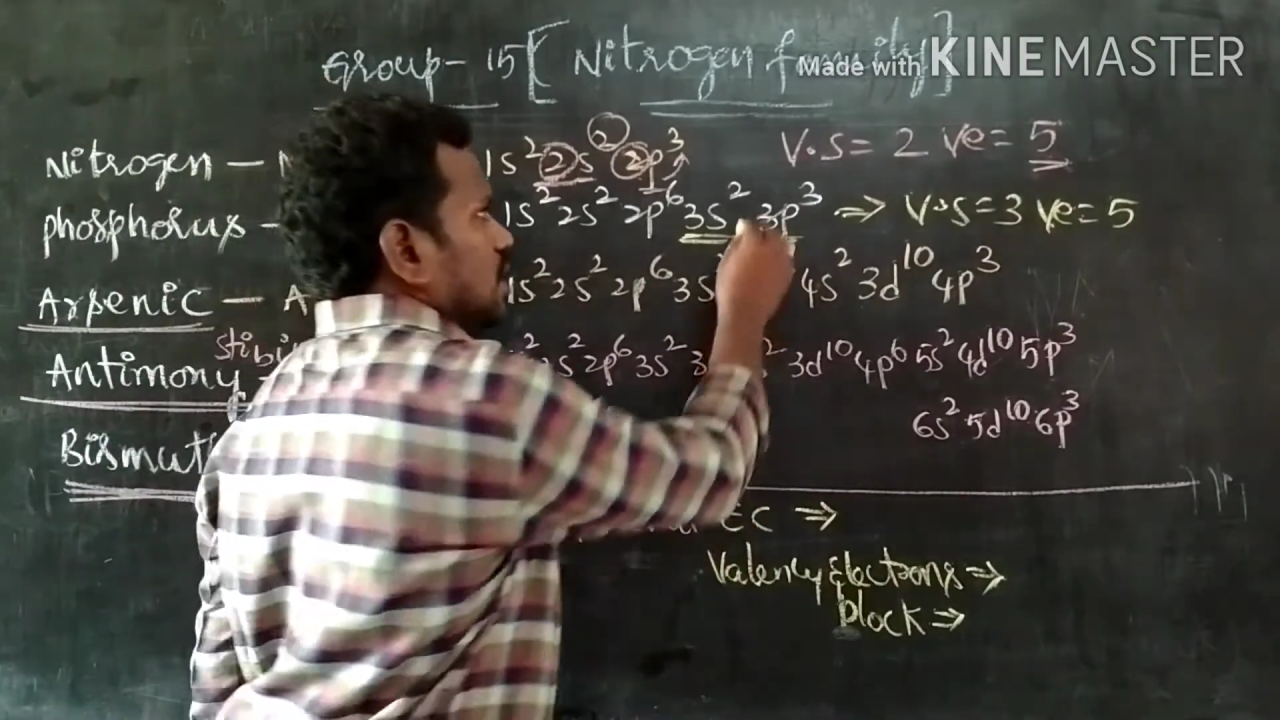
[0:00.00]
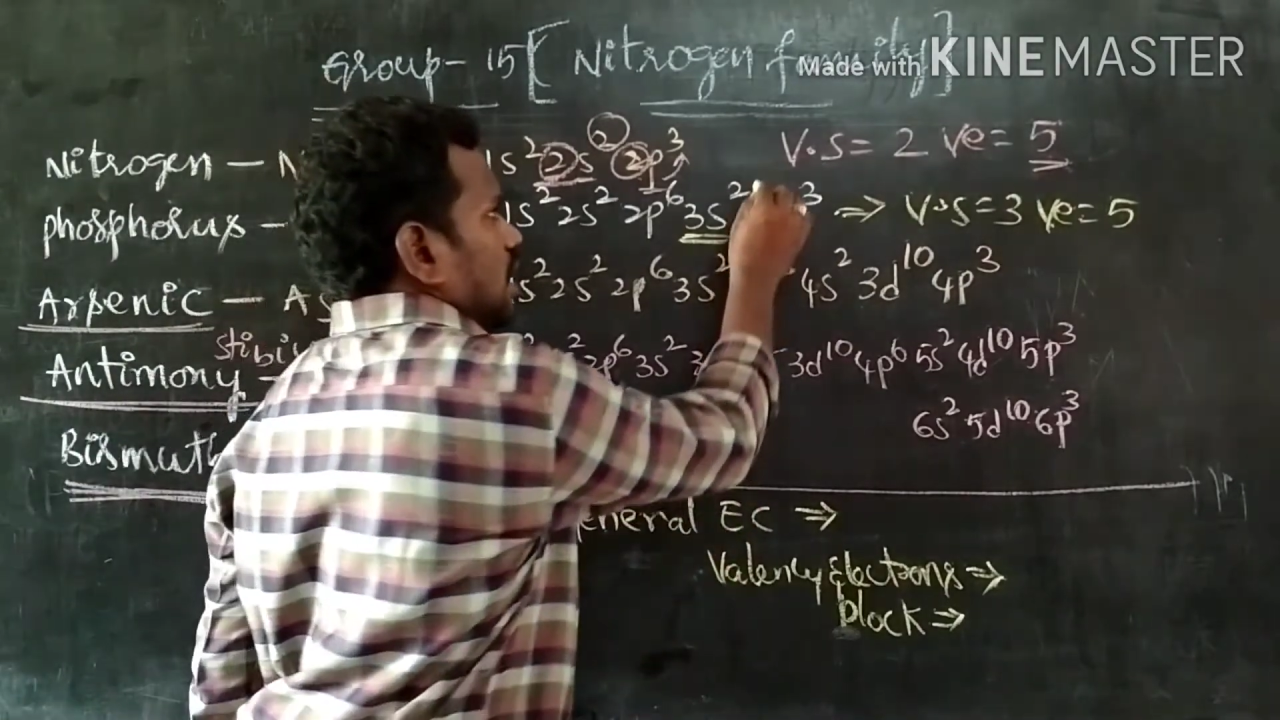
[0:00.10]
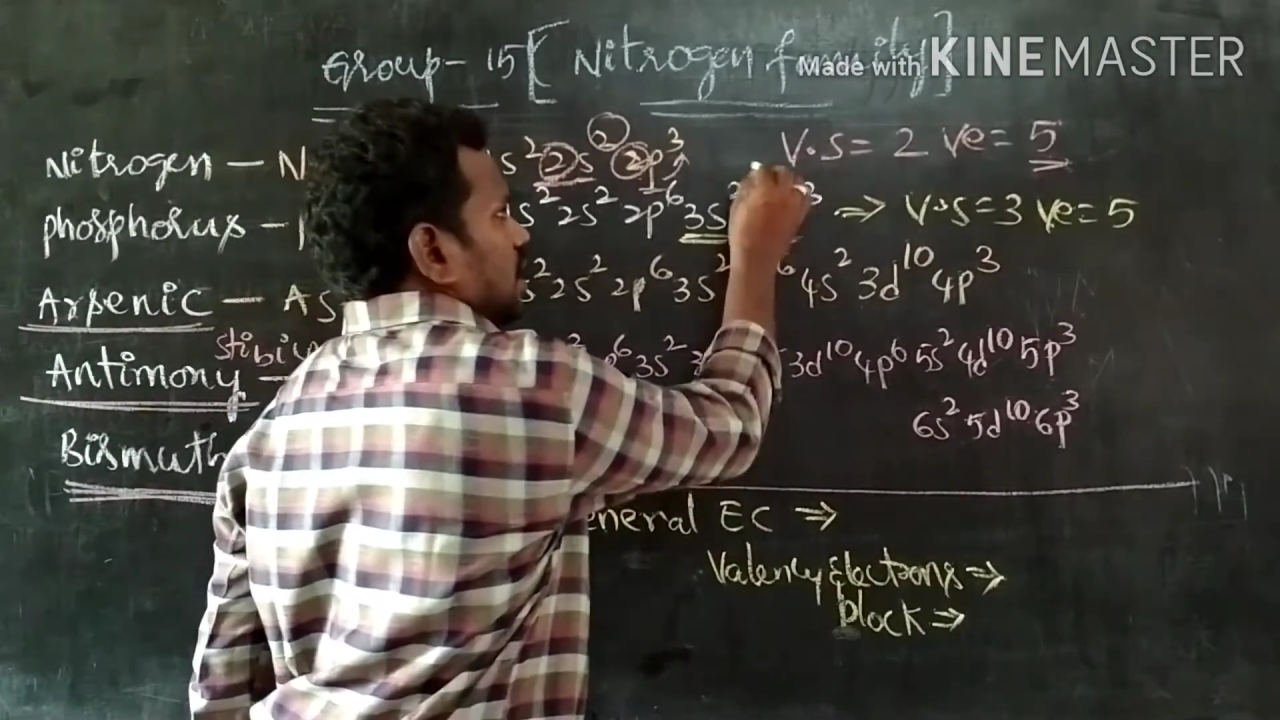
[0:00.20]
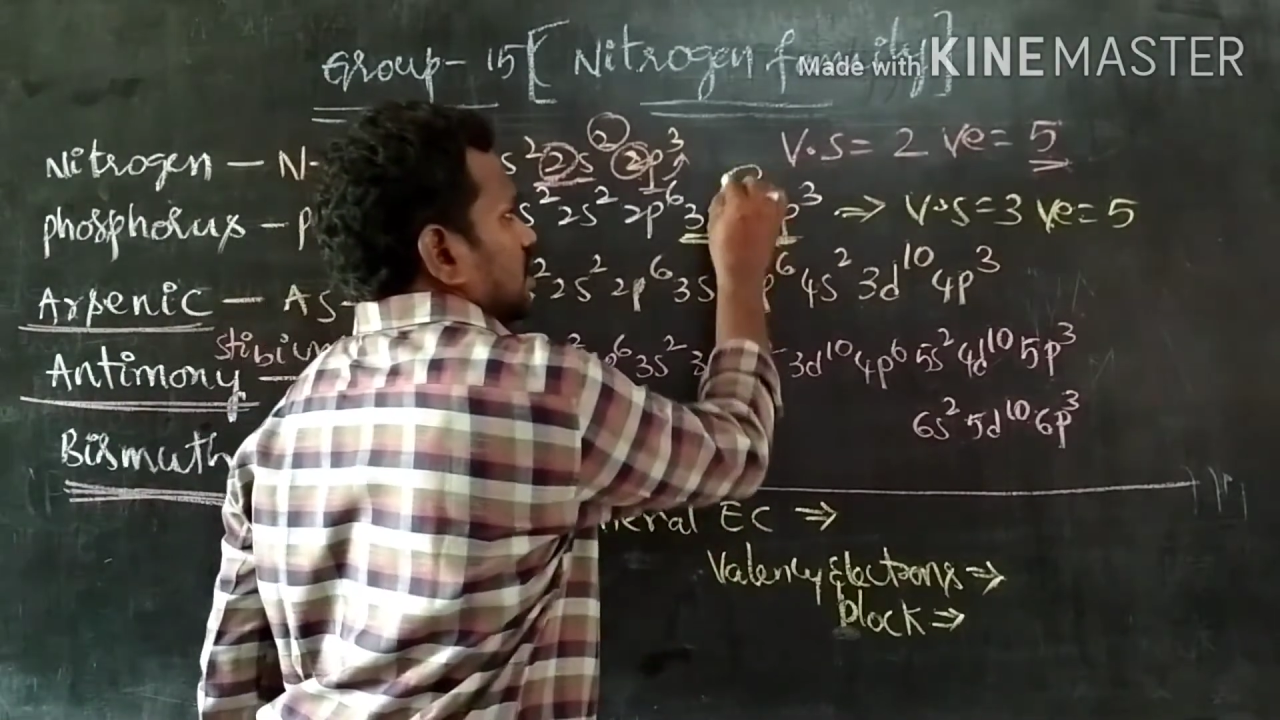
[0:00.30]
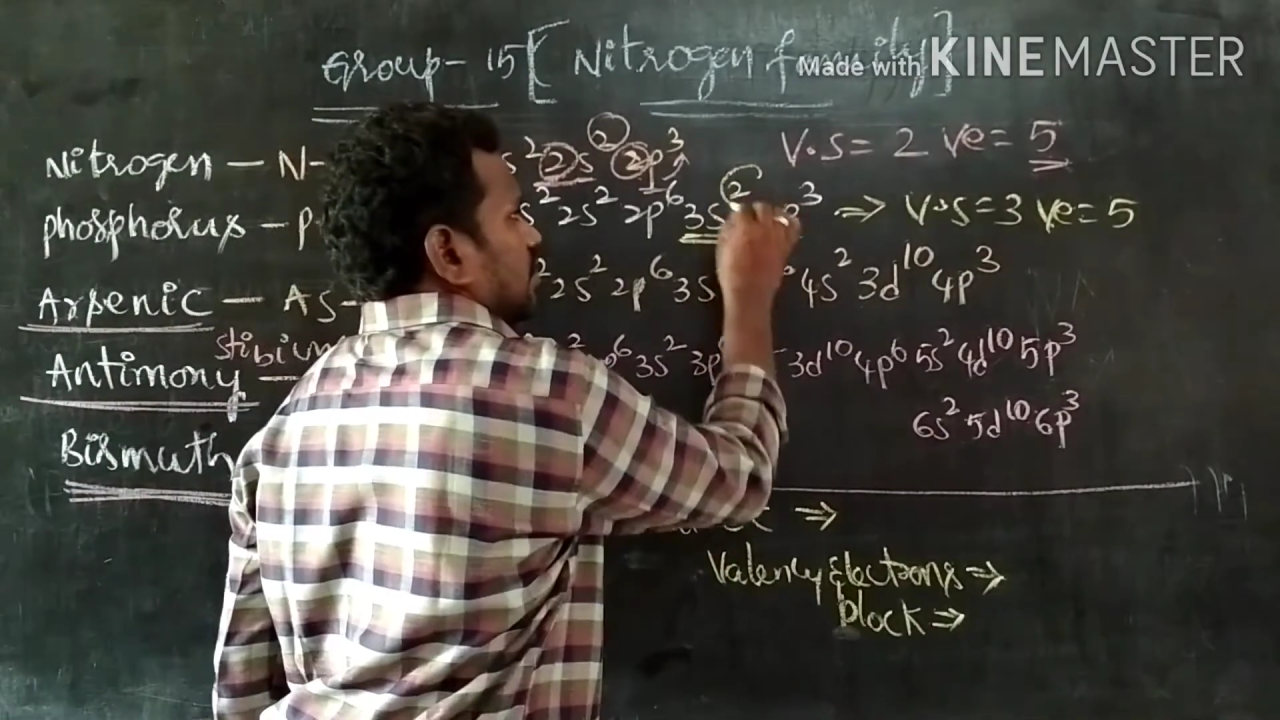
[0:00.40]

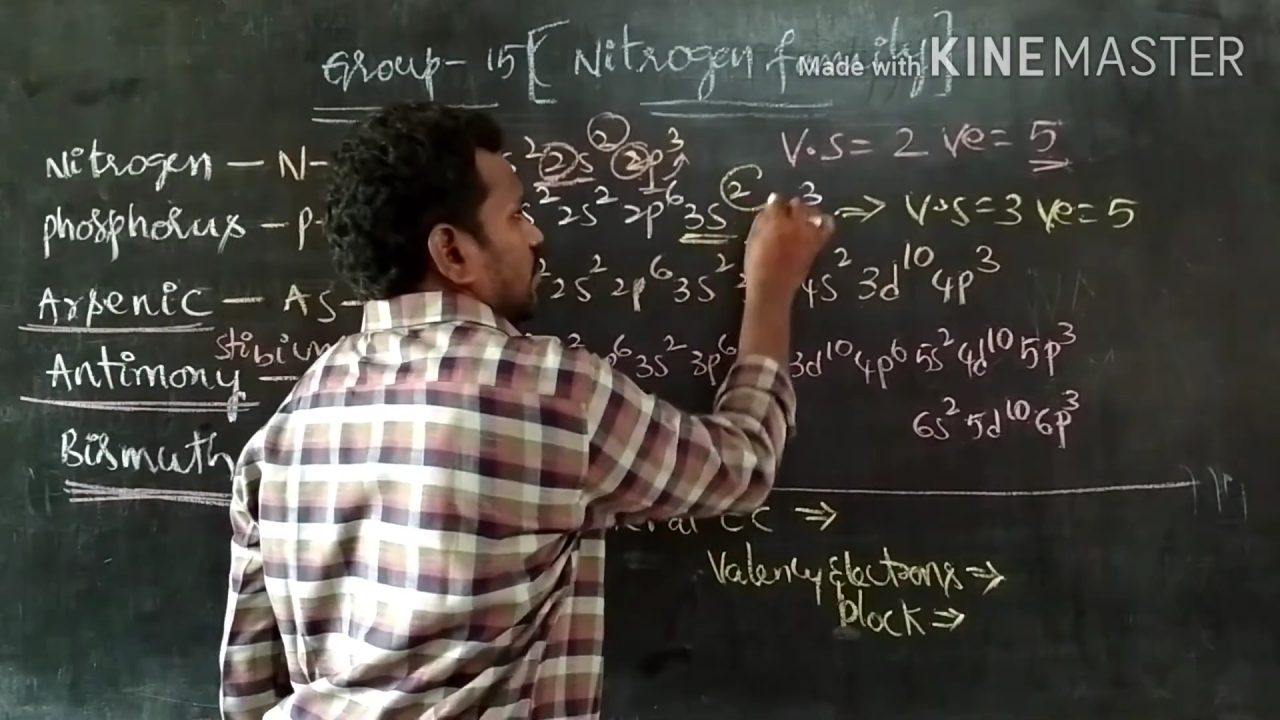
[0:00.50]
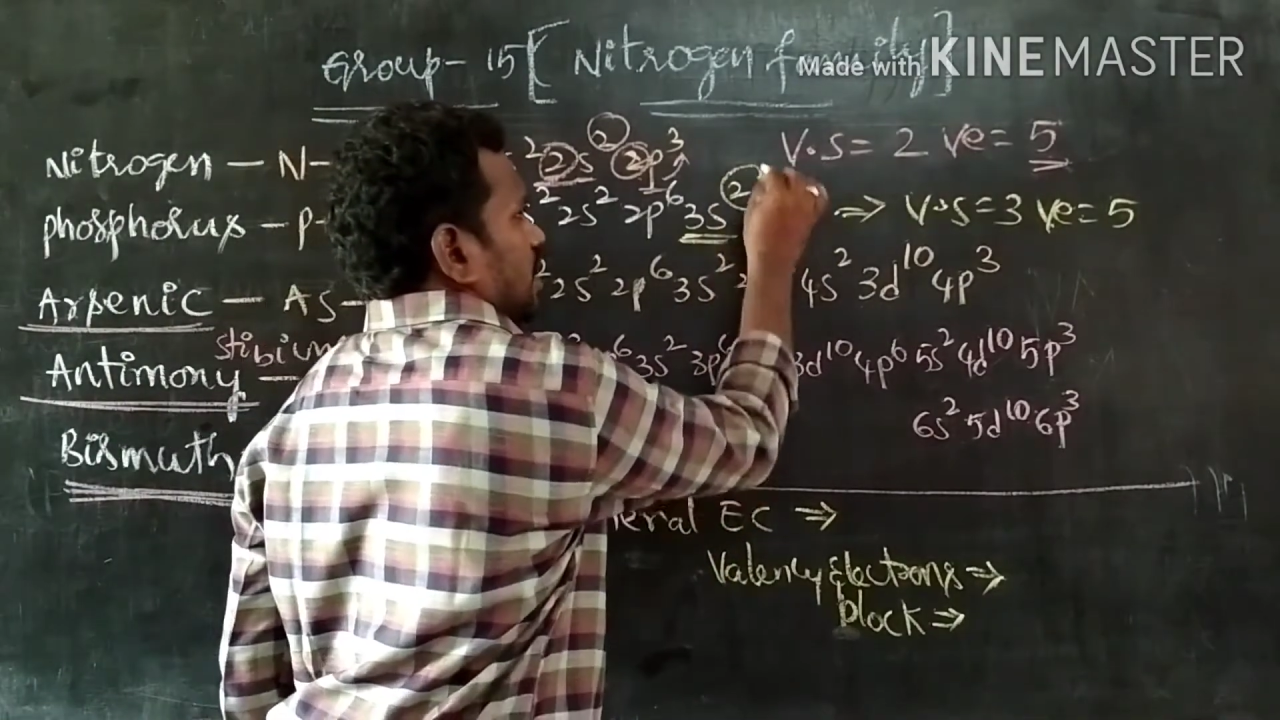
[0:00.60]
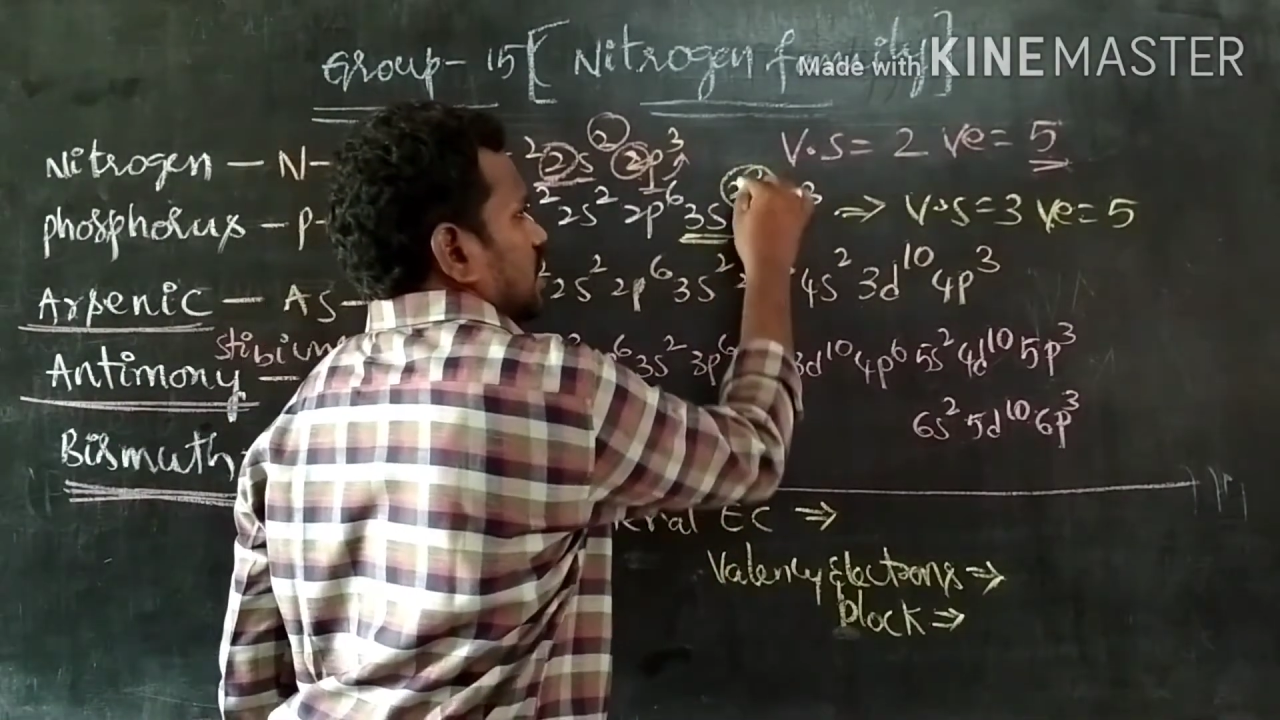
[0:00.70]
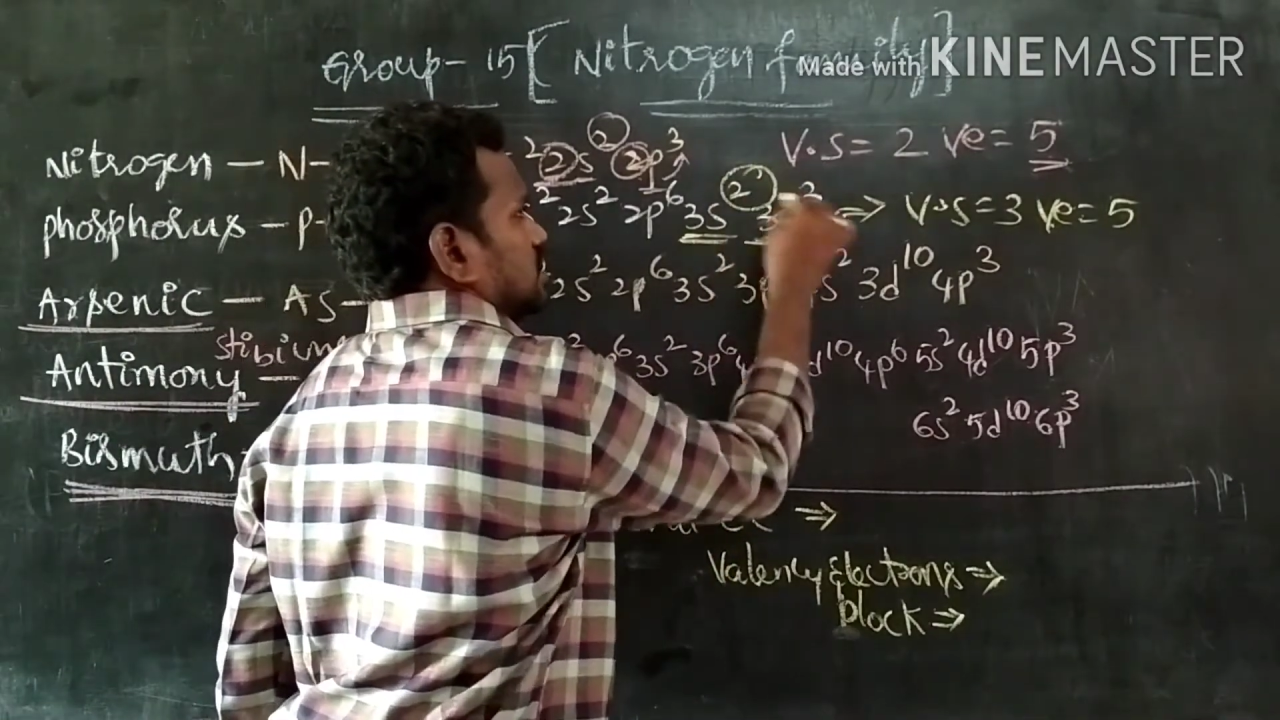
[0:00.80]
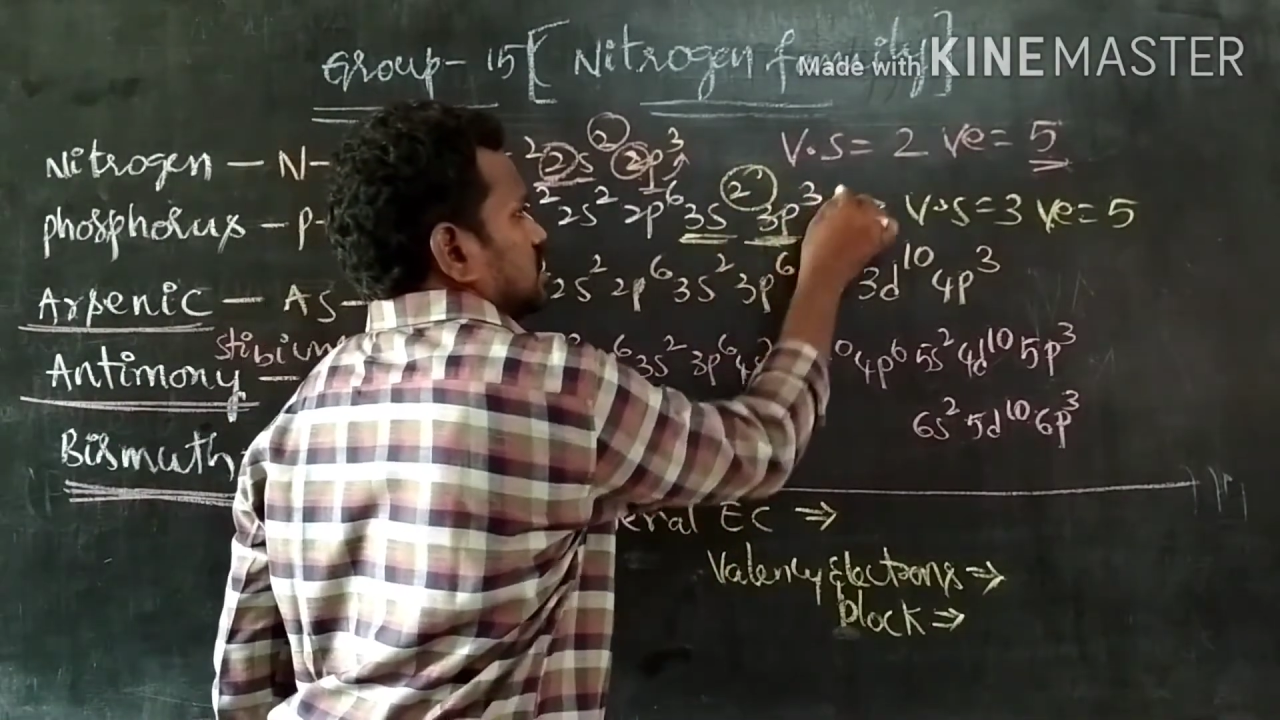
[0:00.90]
and the
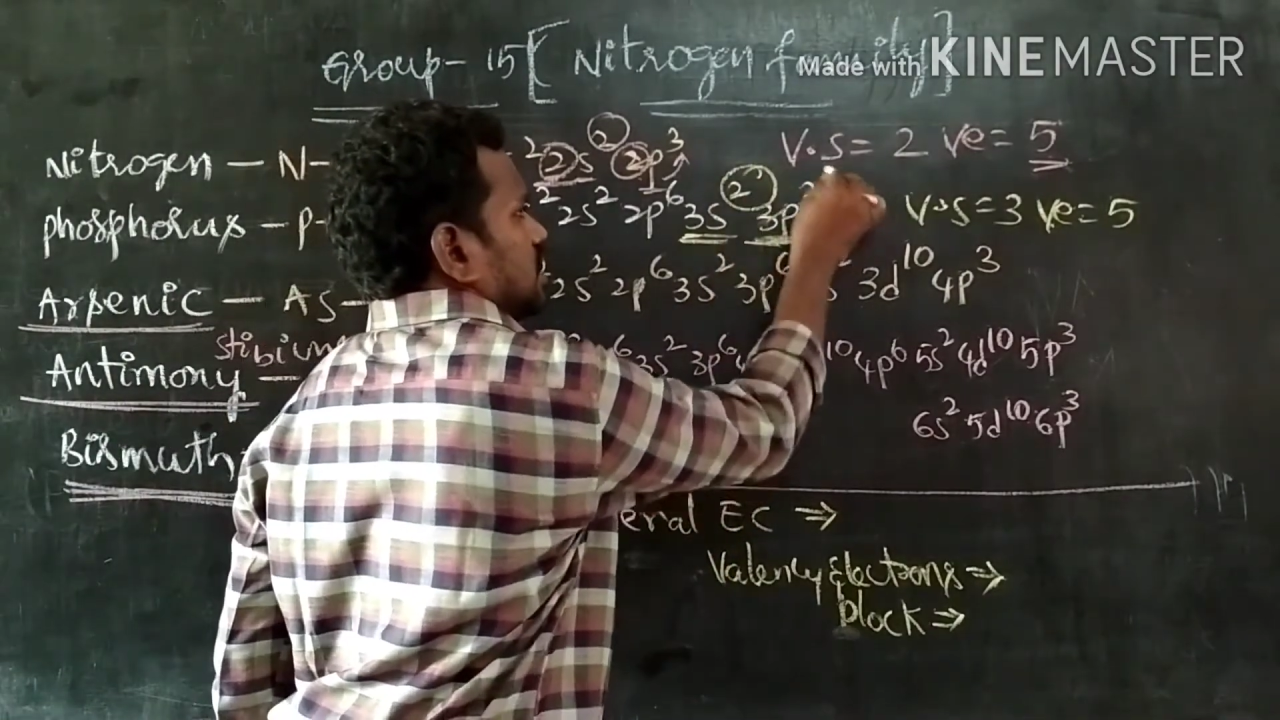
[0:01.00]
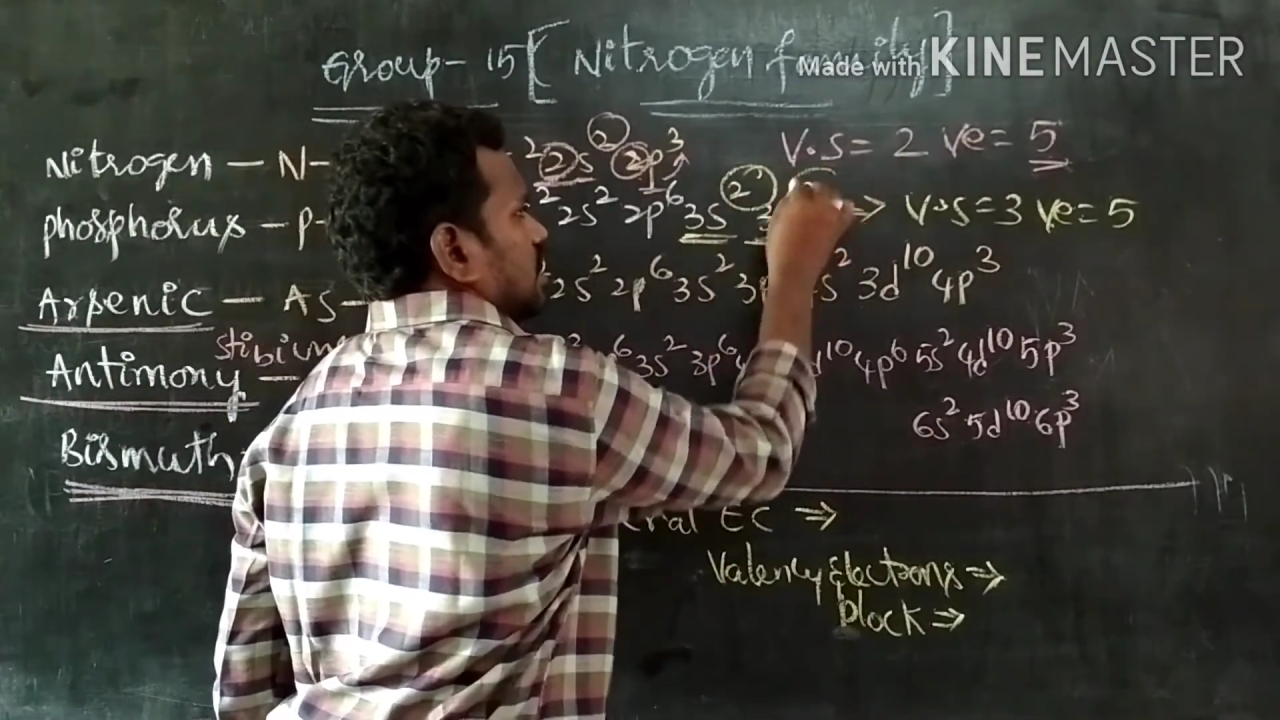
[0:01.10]
valency